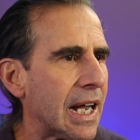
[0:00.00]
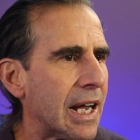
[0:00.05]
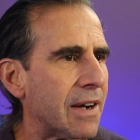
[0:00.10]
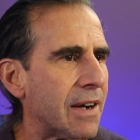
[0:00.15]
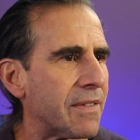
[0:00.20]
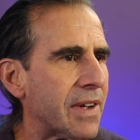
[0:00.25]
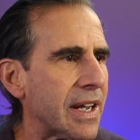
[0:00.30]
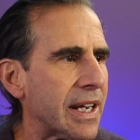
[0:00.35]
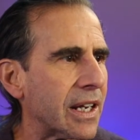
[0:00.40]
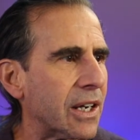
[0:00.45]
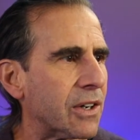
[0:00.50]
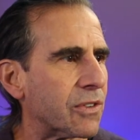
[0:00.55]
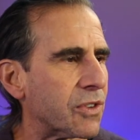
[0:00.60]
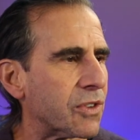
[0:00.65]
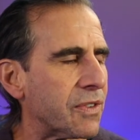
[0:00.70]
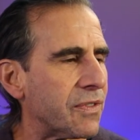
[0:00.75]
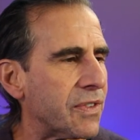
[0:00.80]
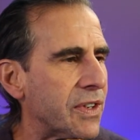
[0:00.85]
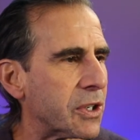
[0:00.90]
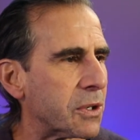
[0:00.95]
of a
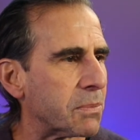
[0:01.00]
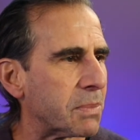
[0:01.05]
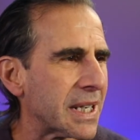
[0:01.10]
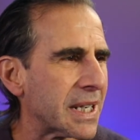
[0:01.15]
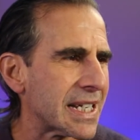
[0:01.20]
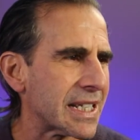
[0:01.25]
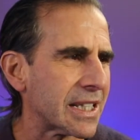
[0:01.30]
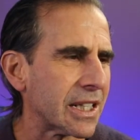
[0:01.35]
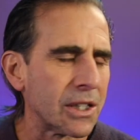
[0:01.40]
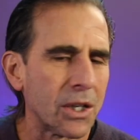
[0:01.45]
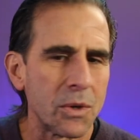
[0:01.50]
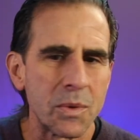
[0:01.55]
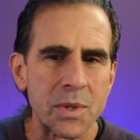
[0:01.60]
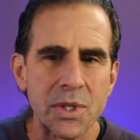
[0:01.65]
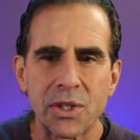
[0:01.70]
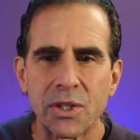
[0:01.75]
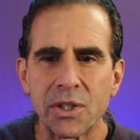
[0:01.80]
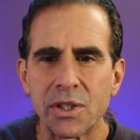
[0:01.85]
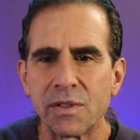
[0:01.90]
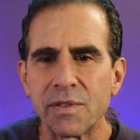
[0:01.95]
review, but it's still
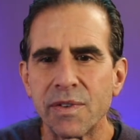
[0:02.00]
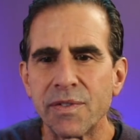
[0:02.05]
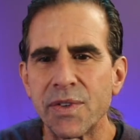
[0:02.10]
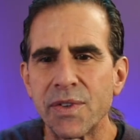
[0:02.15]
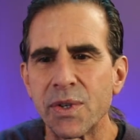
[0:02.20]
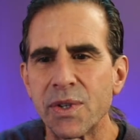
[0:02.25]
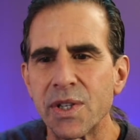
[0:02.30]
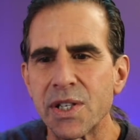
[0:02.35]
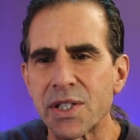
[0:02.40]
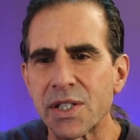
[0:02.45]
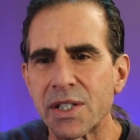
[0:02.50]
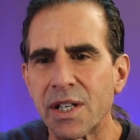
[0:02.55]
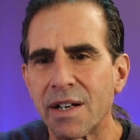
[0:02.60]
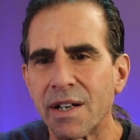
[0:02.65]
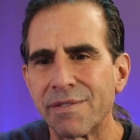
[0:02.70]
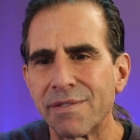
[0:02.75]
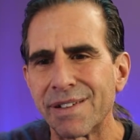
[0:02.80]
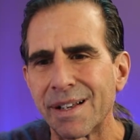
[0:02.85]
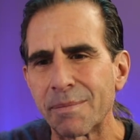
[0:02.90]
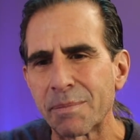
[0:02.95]
always good to review this
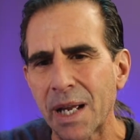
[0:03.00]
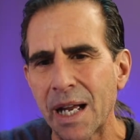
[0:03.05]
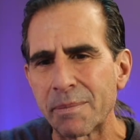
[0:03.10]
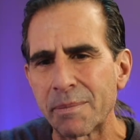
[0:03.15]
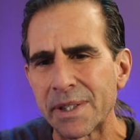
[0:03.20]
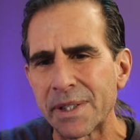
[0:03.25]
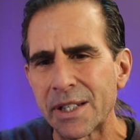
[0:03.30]
stuff. I'm